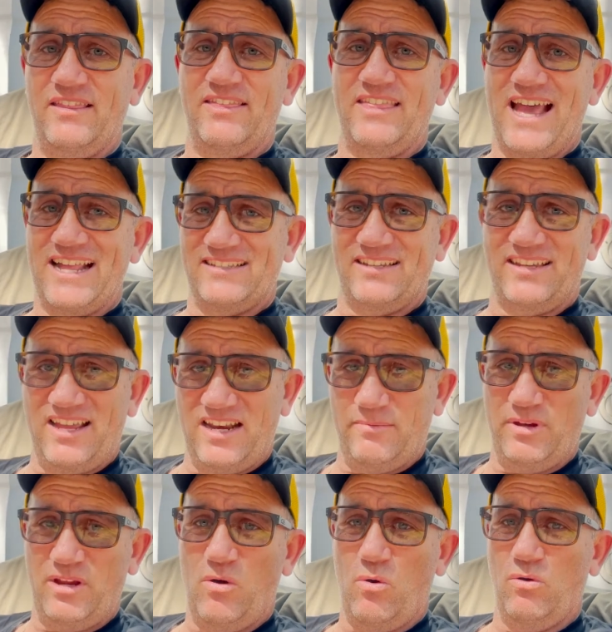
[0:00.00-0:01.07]
That's going to
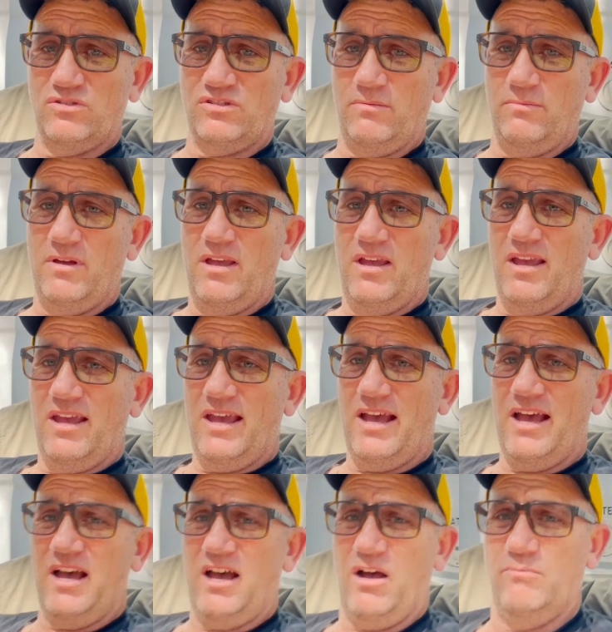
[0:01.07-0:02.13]
be awesome.
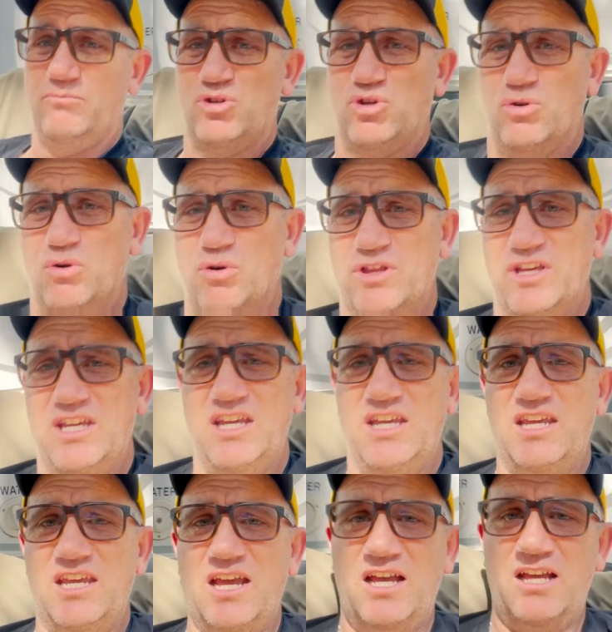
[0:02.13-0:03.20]
I'm sure
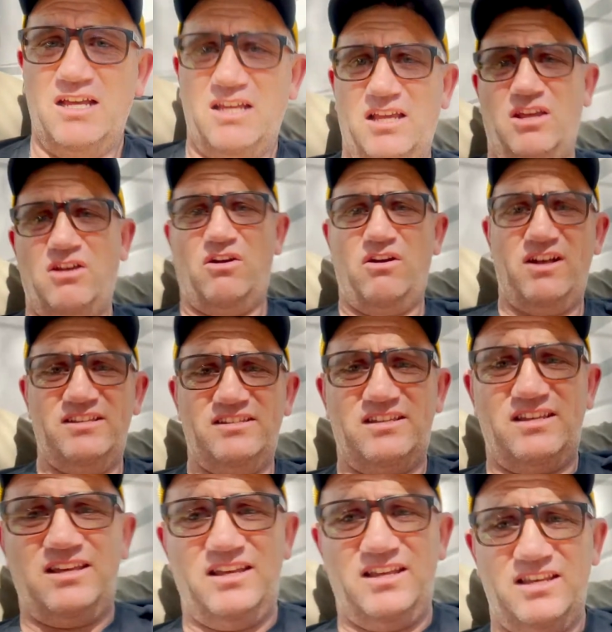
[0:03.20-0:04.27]
the guys
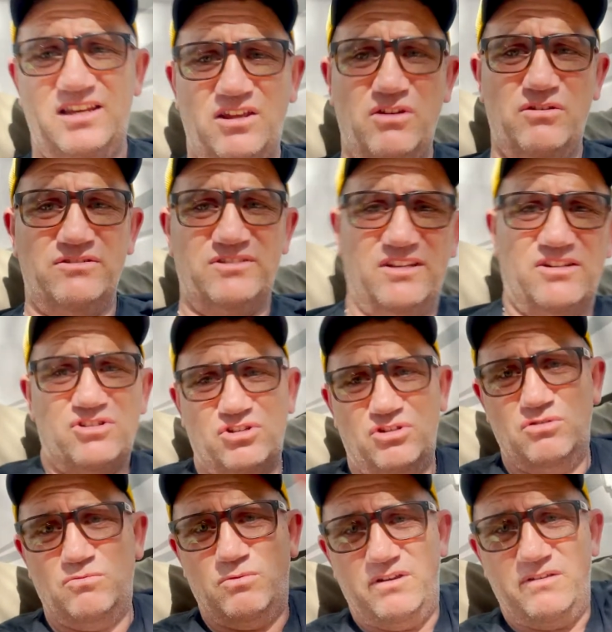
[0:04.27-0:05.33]
and girls that shoot
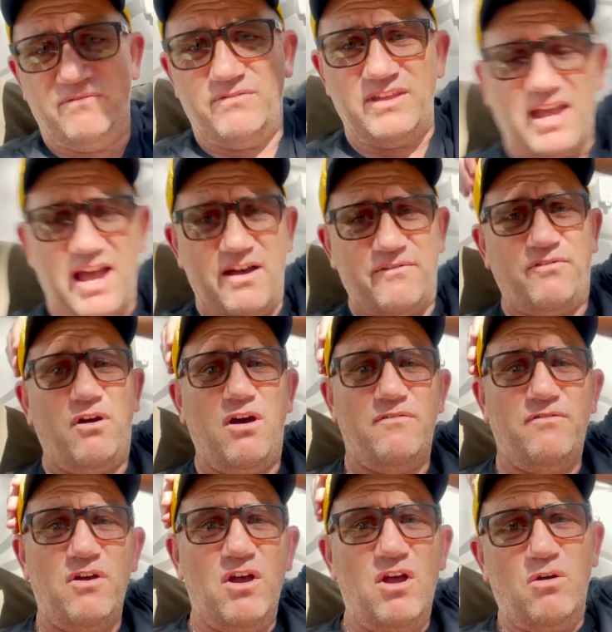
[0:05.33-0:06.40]
with the R5
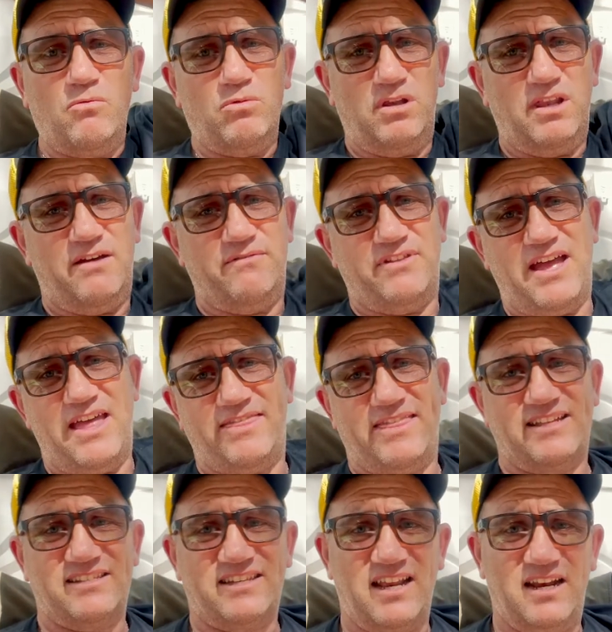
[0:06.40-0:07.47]
will love that.
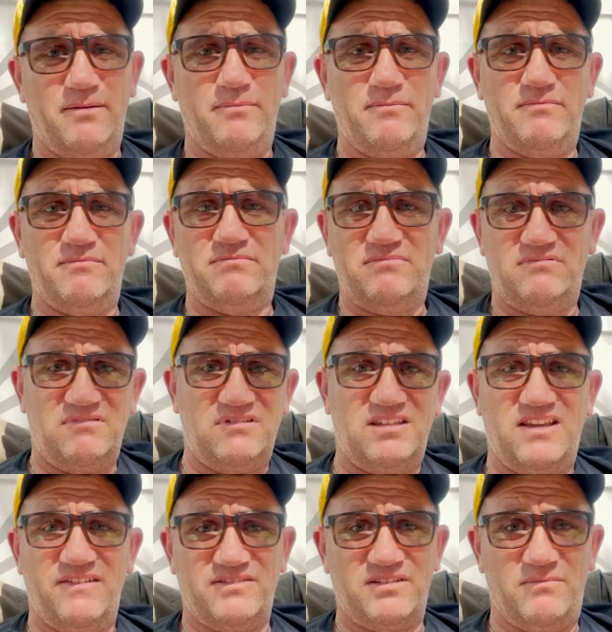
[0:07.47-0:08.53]
That's going to
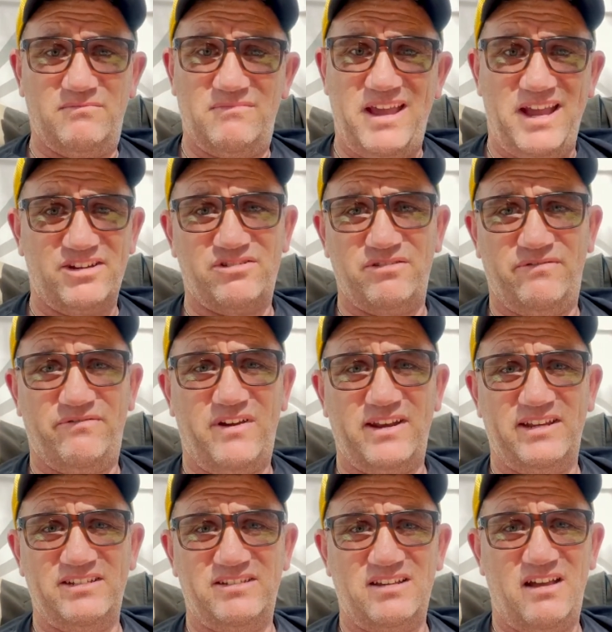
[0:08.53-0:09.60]
give some extra funny
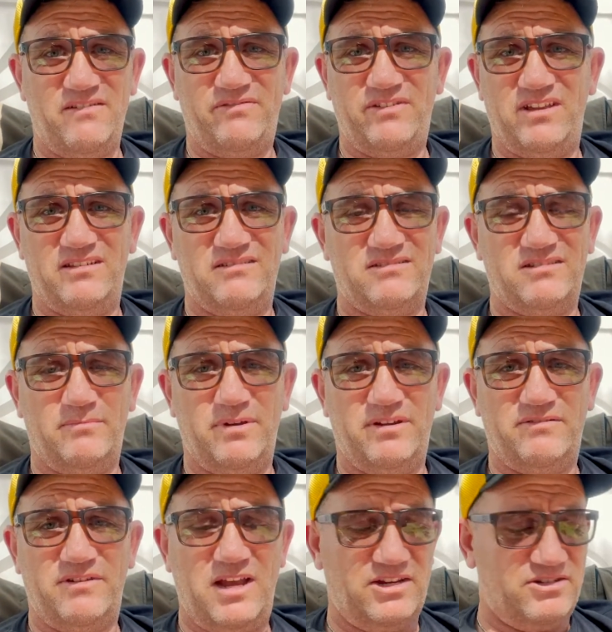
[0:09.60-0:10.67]
stuff and some
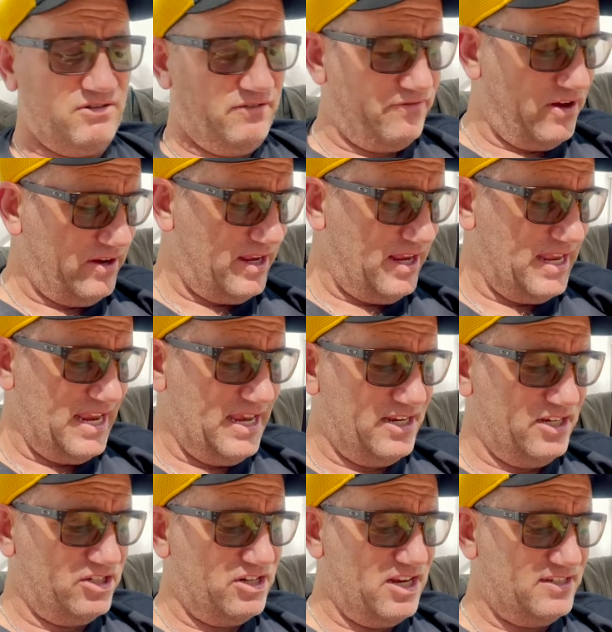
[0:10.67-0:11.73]
extra funky gear to
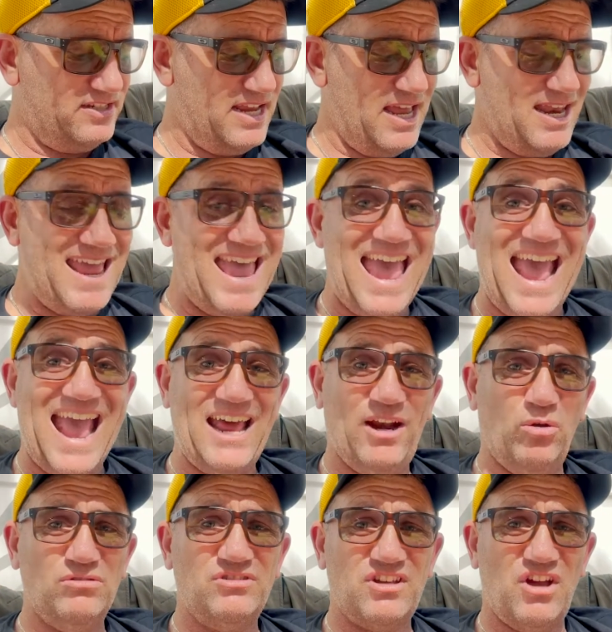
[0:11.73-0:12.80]
test out, and
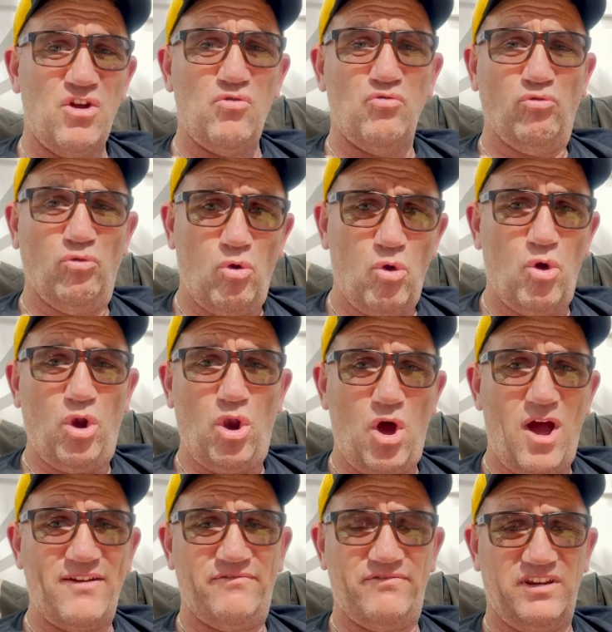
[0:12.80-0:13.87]
also raw
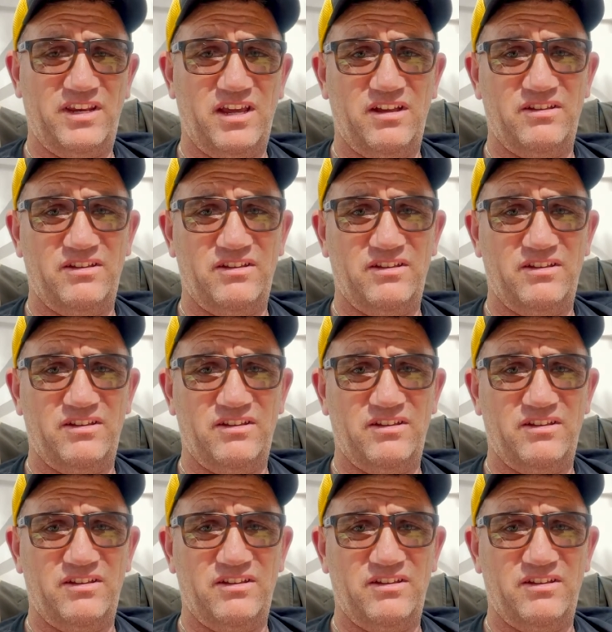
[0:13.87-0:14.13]
light video.